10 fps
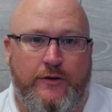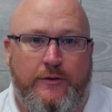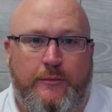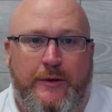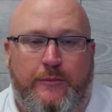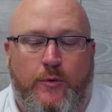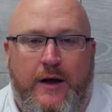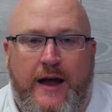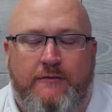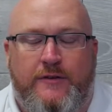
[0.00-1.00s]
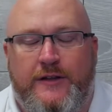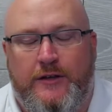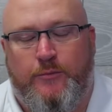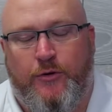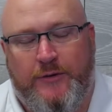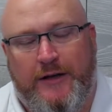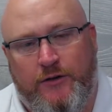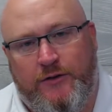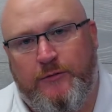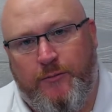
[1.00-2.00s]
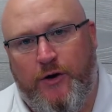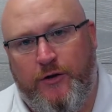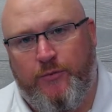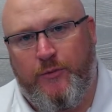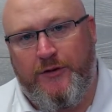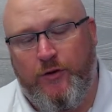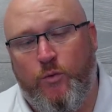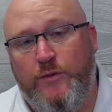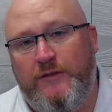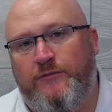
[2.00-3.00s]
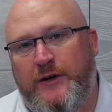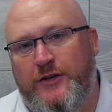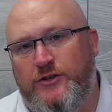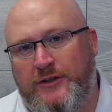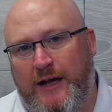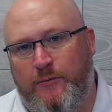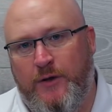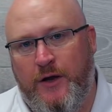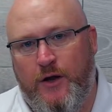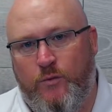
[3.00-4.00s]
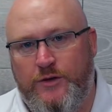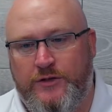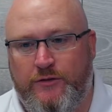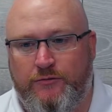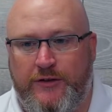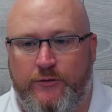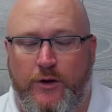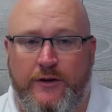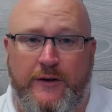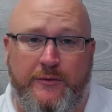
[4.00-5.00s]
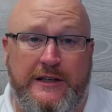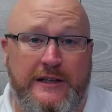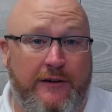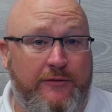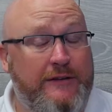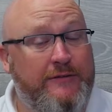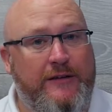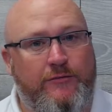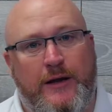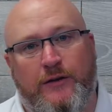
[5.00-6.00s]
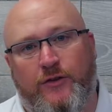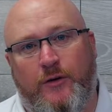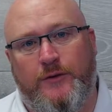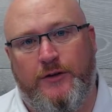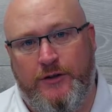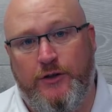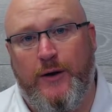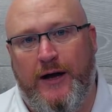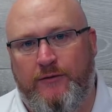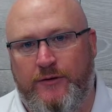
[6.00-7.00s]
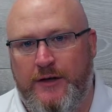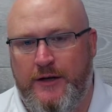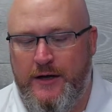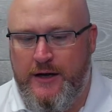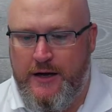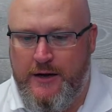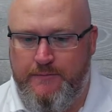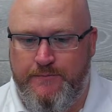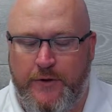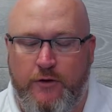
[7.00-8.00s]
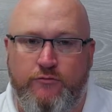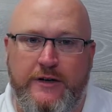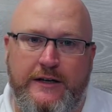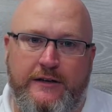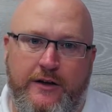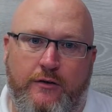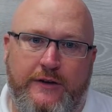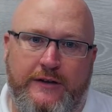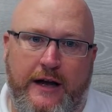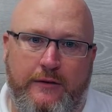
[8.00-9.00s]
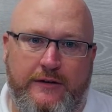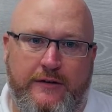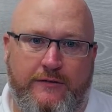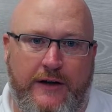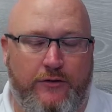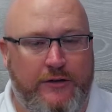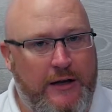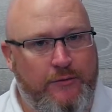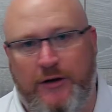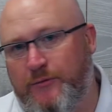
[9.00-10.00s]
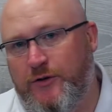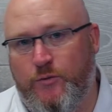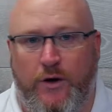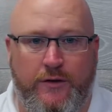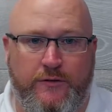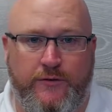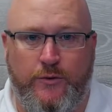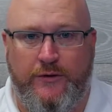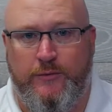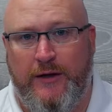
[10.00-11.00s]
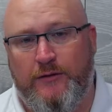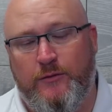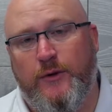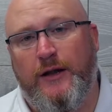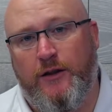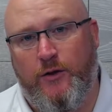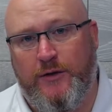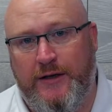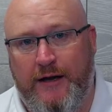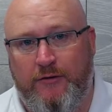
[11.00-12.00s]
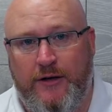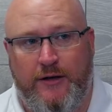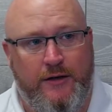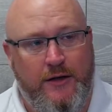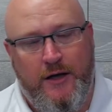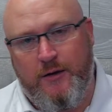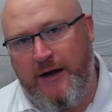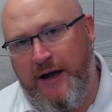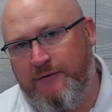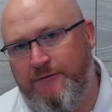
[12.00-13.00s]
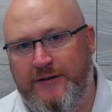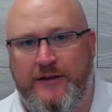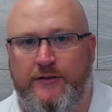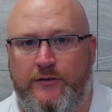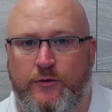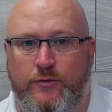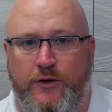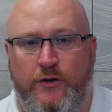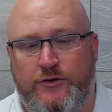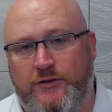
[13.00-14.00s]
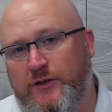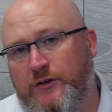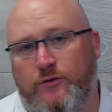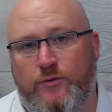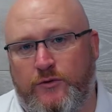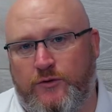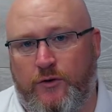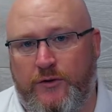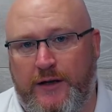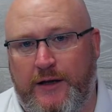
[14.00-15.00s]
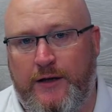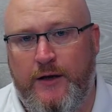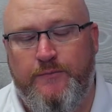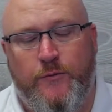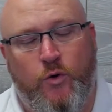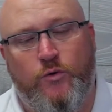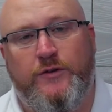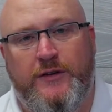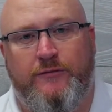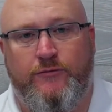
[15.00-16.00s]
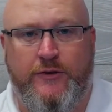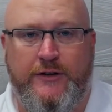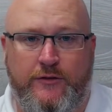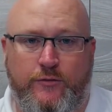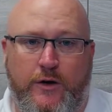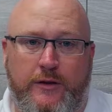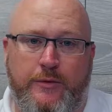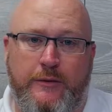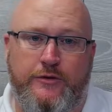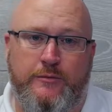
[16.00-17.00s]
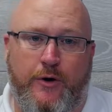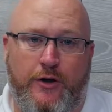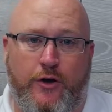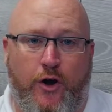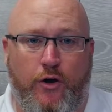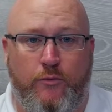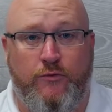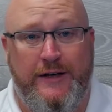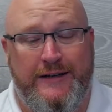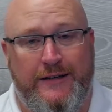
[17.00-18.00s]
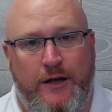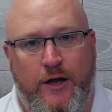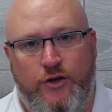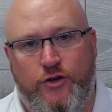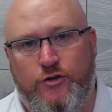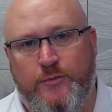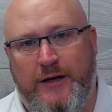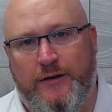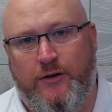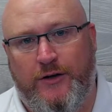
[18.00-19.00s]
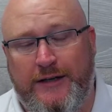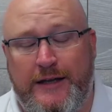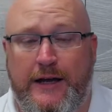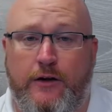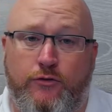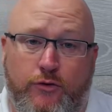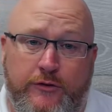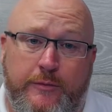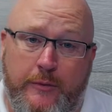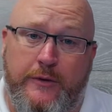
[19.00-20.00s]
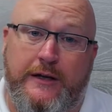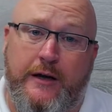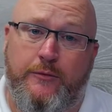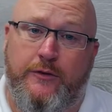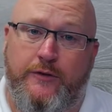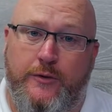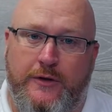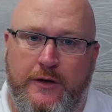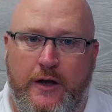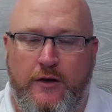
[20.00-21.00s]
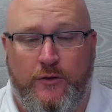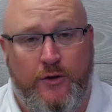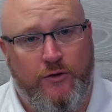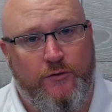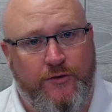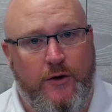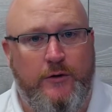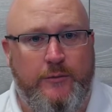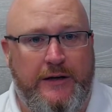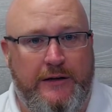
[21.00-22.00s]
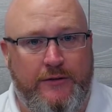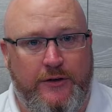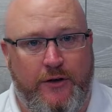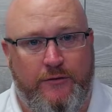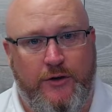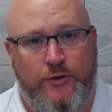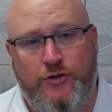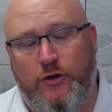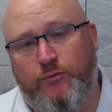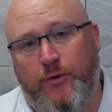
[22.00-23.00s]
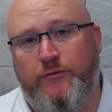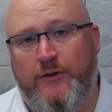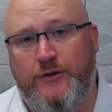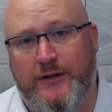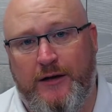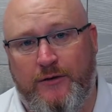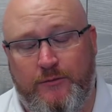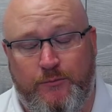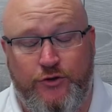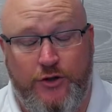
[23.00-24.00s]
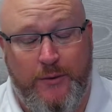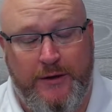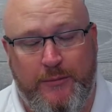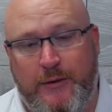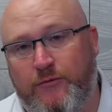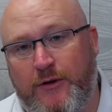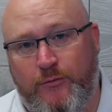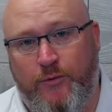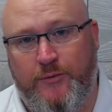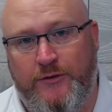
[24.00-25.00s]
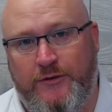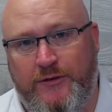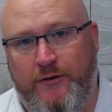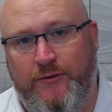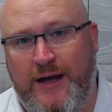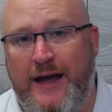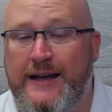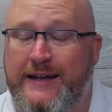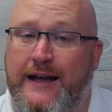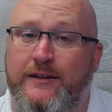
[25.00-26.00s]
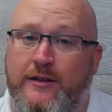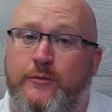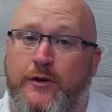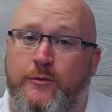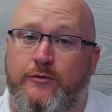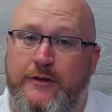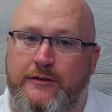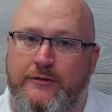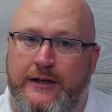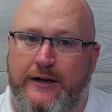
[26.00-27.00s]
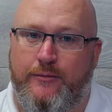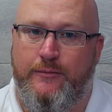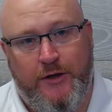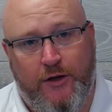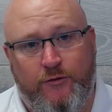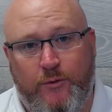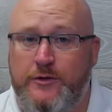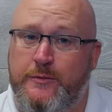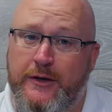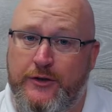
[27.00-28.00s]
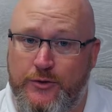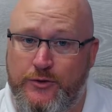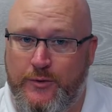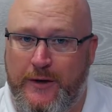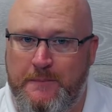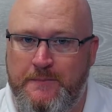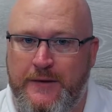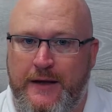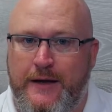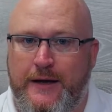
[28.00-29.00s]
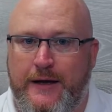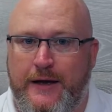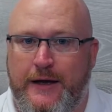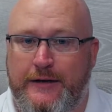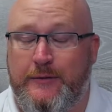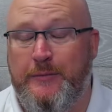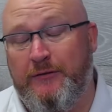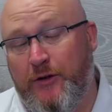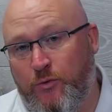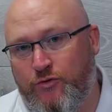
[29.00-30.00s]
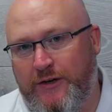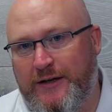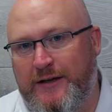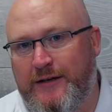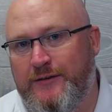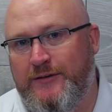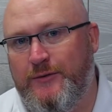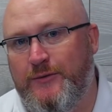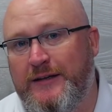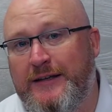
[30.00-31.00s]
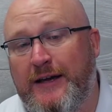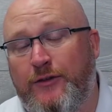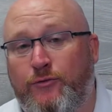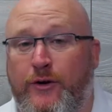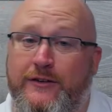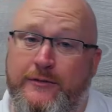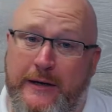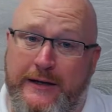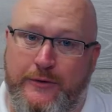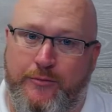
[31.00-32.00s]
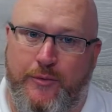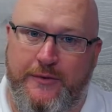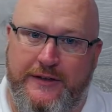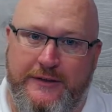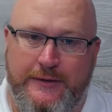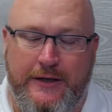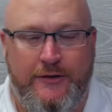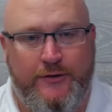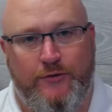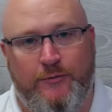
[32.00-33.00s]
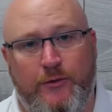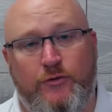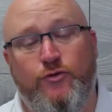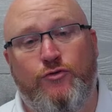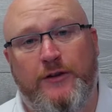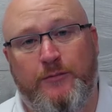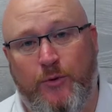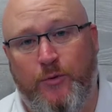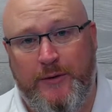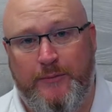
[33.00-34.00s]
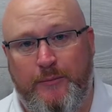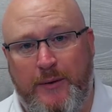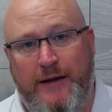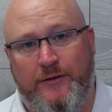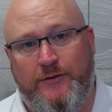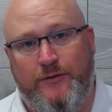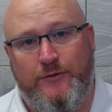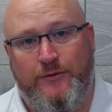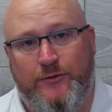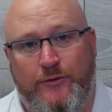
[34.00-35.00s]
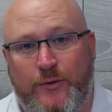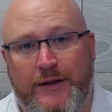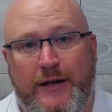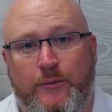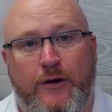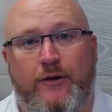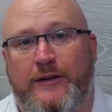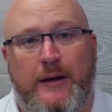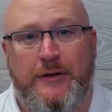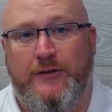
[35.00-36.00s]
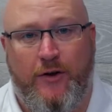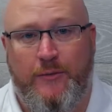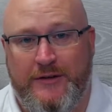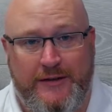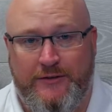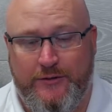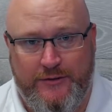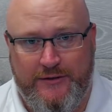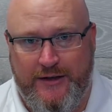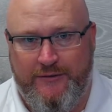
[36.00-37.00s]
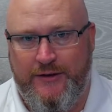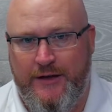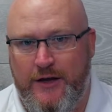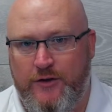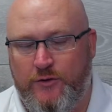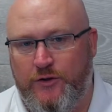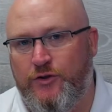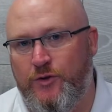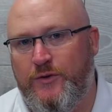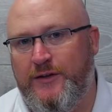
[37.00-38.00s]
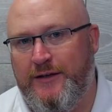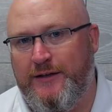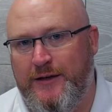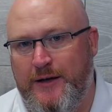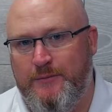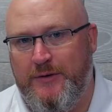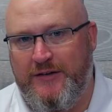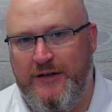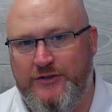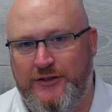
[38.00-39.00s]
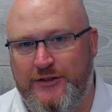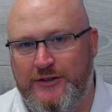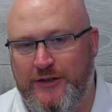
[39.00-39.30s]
the people everything you possibly can looking to buy your property, all the information you can, which is the reason why you've absolutely loved living there for the amount of time that you have. Really delving down into the fact your neighbours are absolutely wonderful, explain to them about the local area, about how fantastic schools are because your son and daughter's gone there, all those different reasons why the people should buy your home. Really, you should be able to kind of get that across to people when they come to view it. So I do firmly believe that kind of showing the property around you, showing people around the property yourself can sometimes really help. The last one, which is a bit unusual one, and it's a bit of an old trick, is to get the right smell in the property. So smells do transport people back to where they were and to happier times and this sort of stuff. So I do think potentially